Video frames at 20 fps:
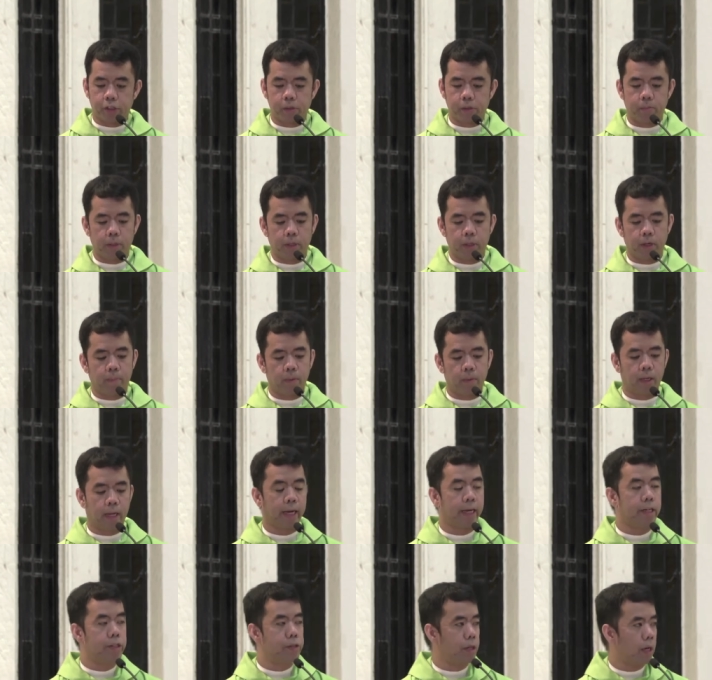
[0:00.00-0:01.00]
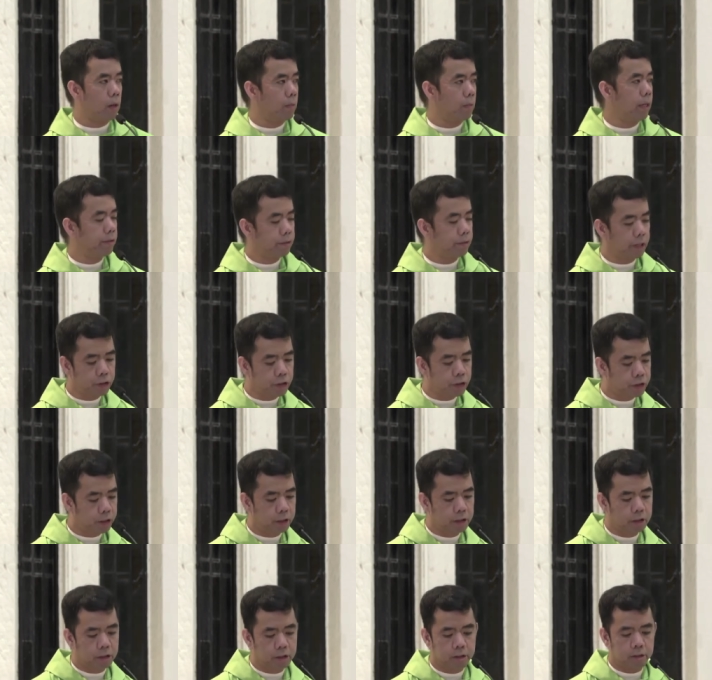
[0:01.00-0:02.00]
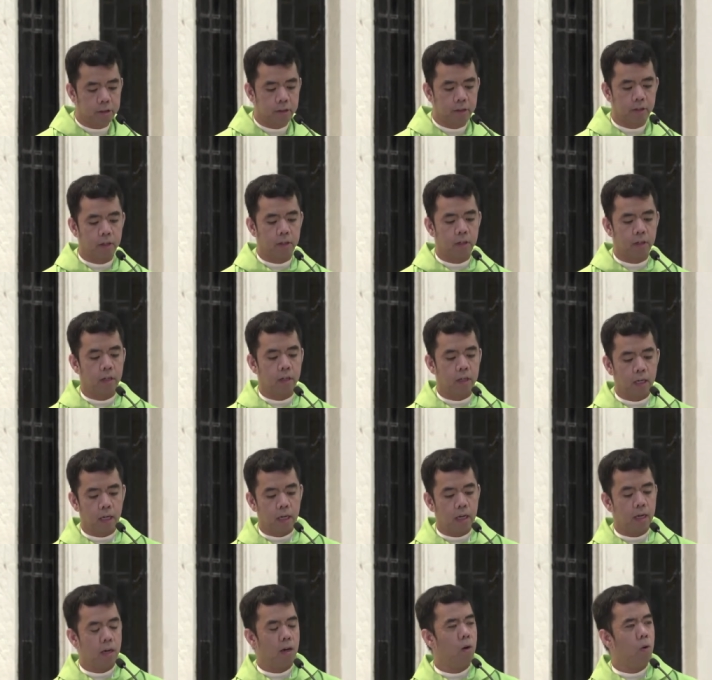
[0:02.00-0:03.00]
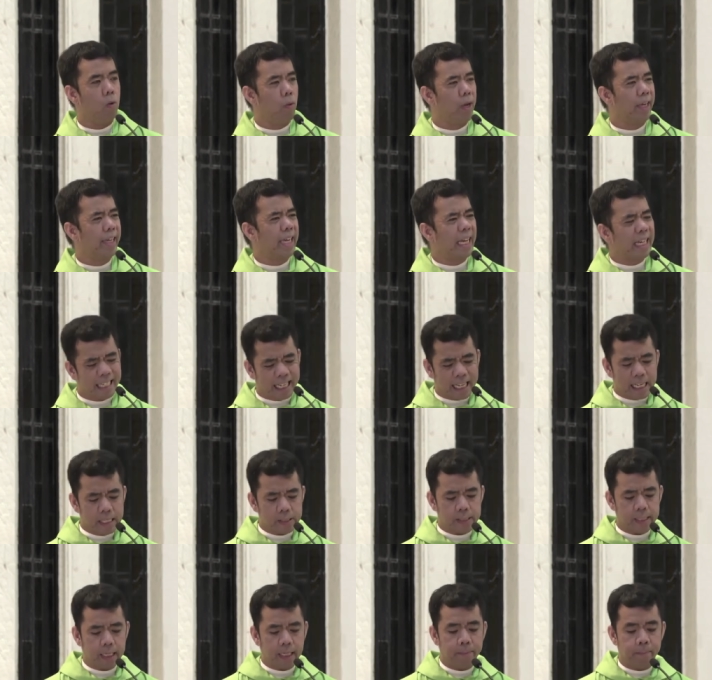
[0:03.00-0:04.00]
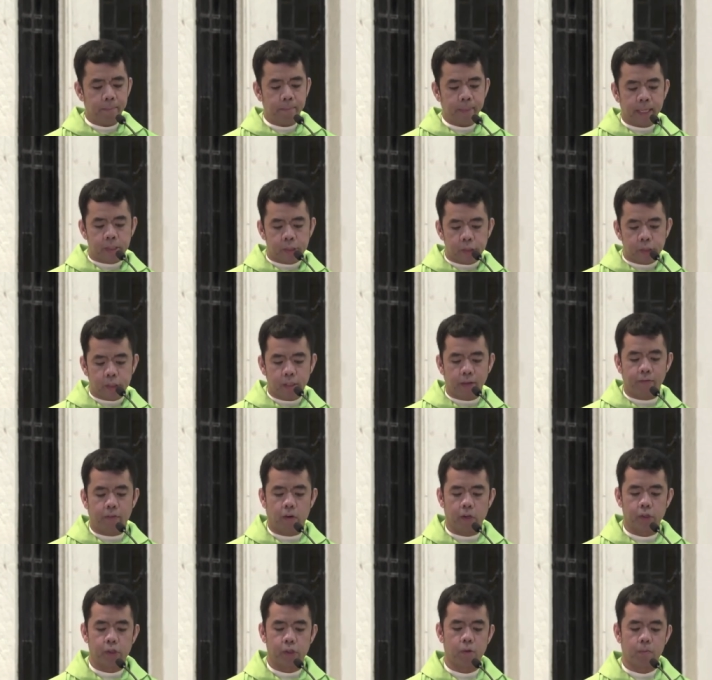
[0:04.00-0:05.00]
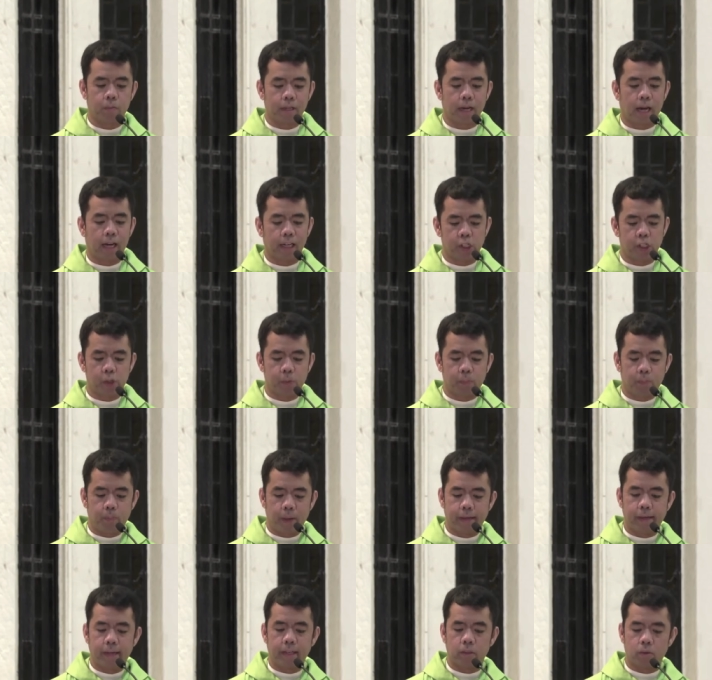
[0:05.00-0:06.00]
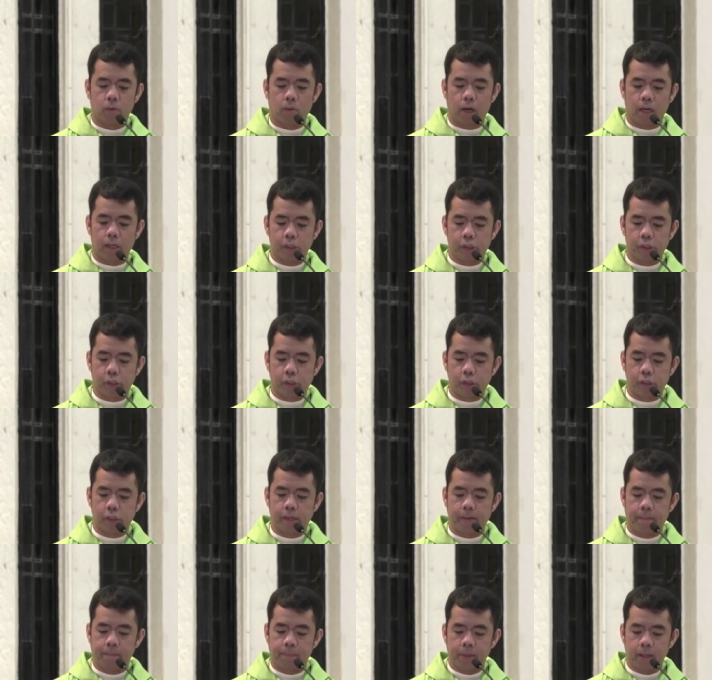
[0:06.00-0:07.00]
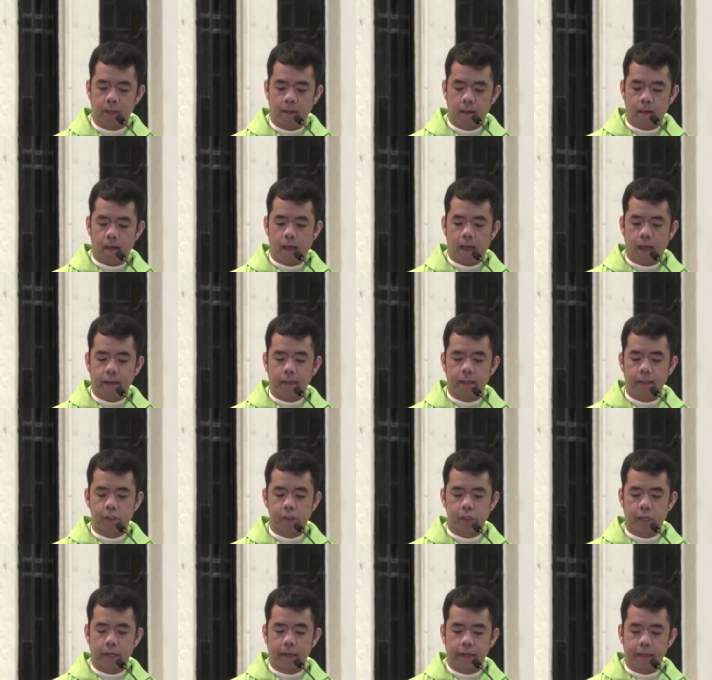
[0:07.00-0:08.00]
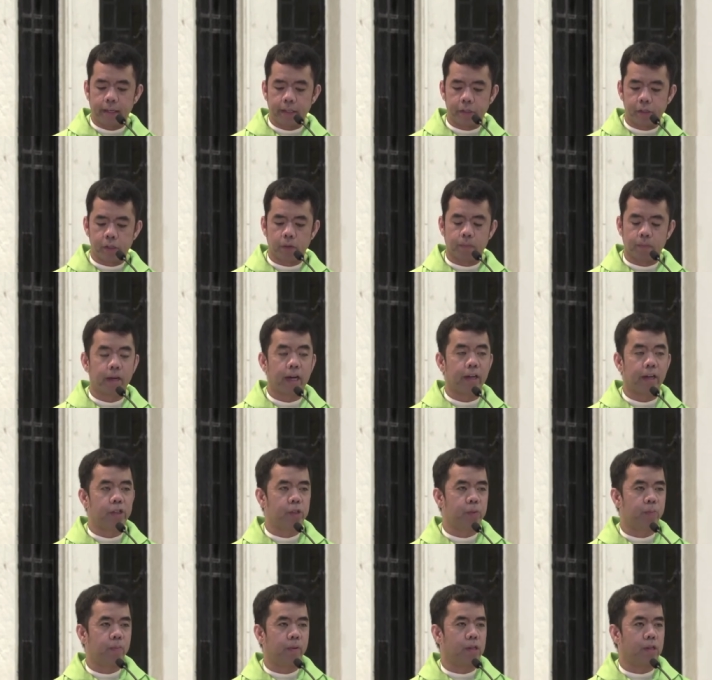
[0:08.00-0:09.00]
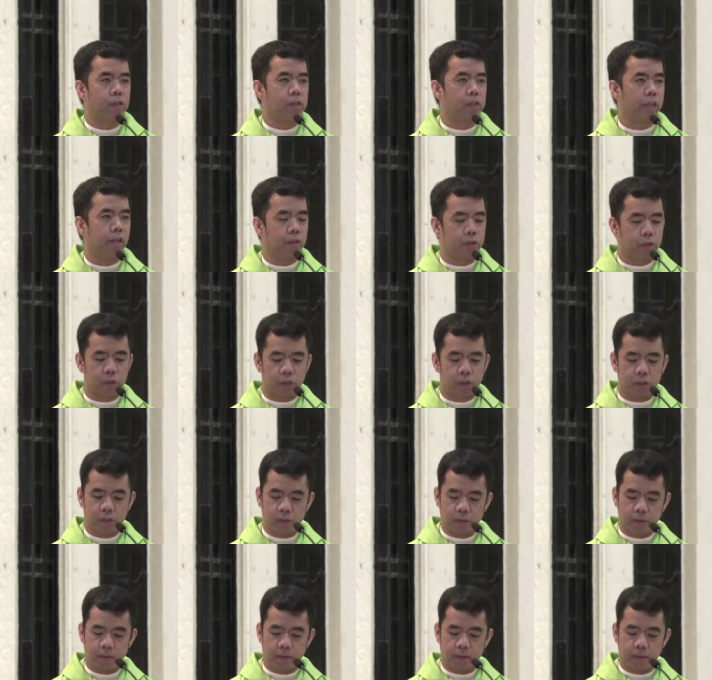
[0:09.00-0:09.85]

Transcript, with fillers: monopolize our attention, we can easily miss the voice of God speaking to us and the signs of God's presence.